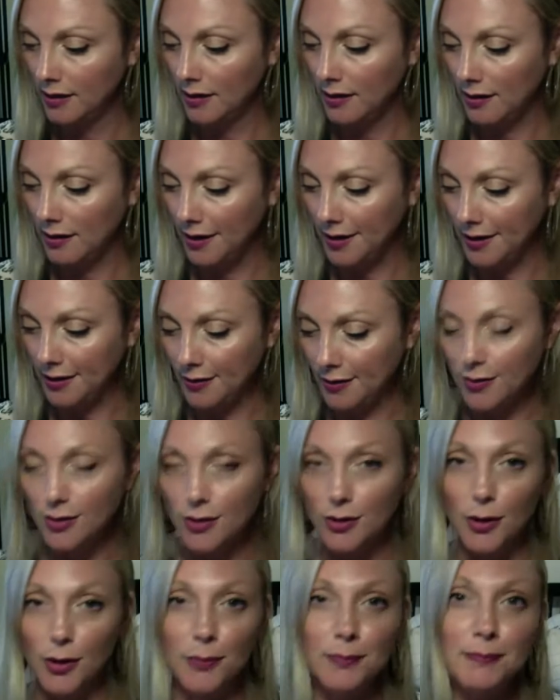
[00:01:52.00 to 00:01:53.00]
on
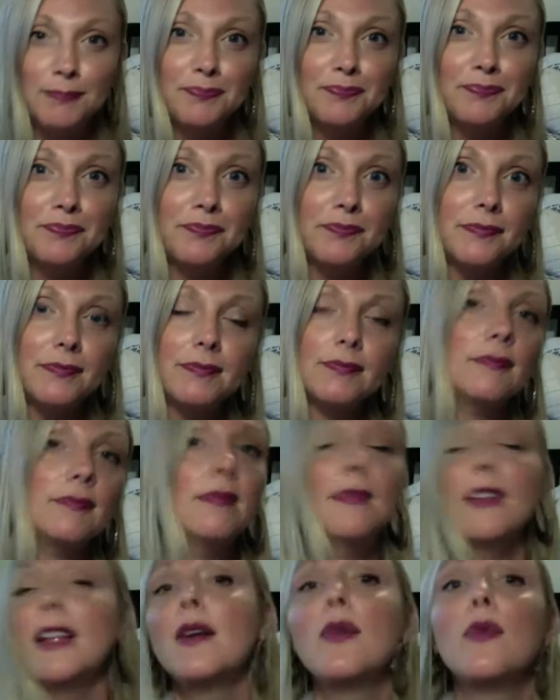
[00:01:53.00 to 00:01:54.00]
YouTube.
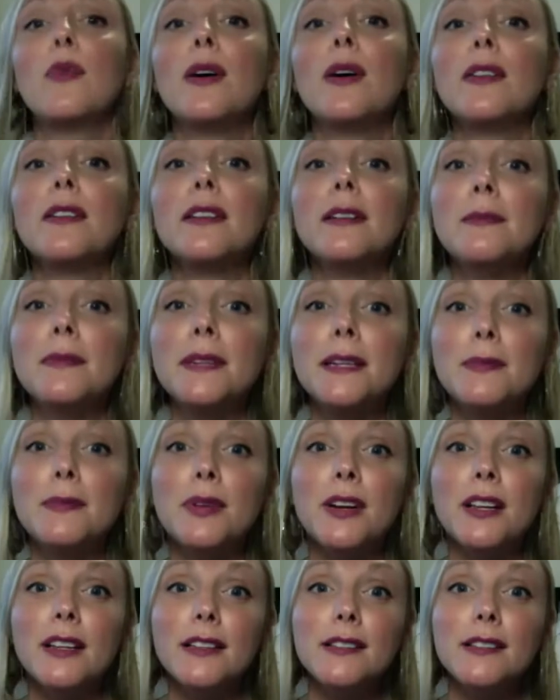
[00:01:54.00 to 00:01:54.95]
Welcome, Libra.